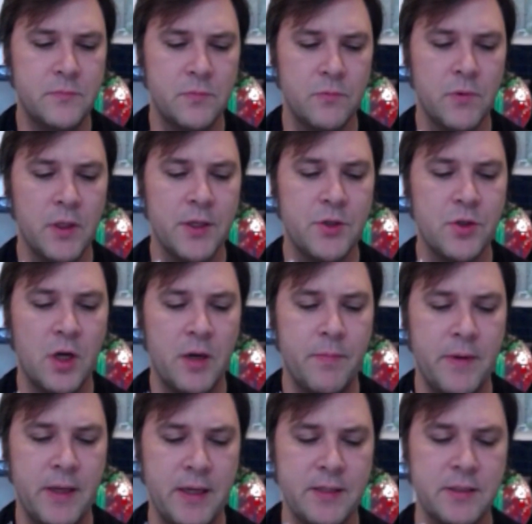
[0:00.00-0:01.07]
really struck
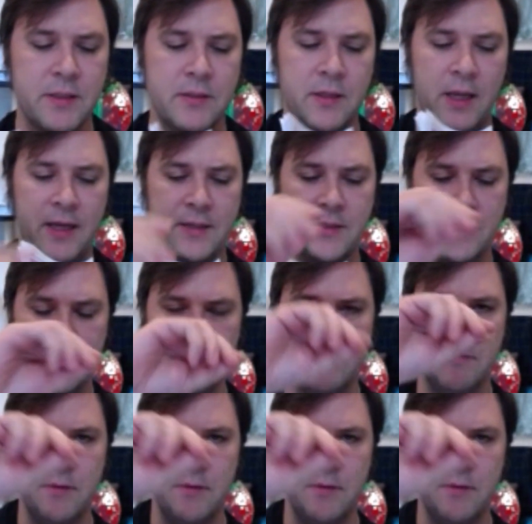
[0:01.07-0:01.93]
me as a